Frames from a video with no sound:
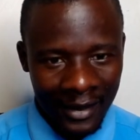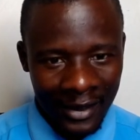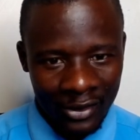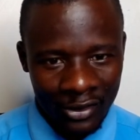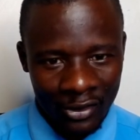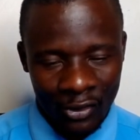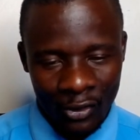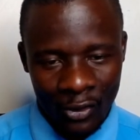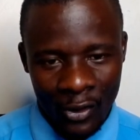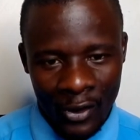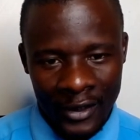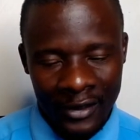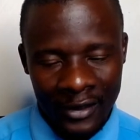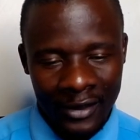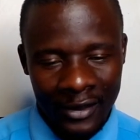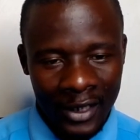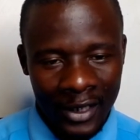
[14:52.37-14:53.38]

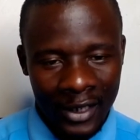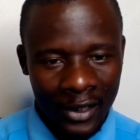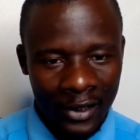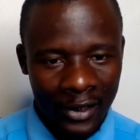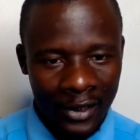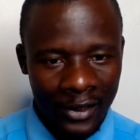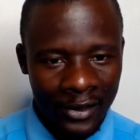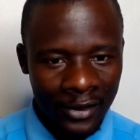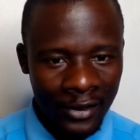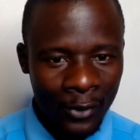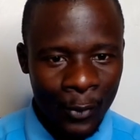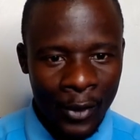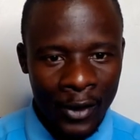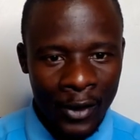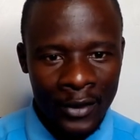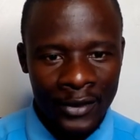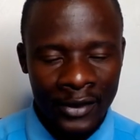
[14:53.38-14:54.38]
destroys the retinal
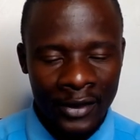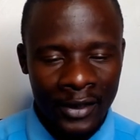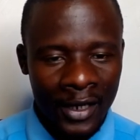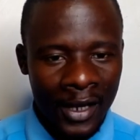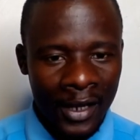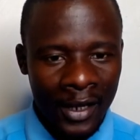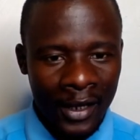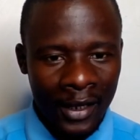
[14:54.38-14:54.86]
walls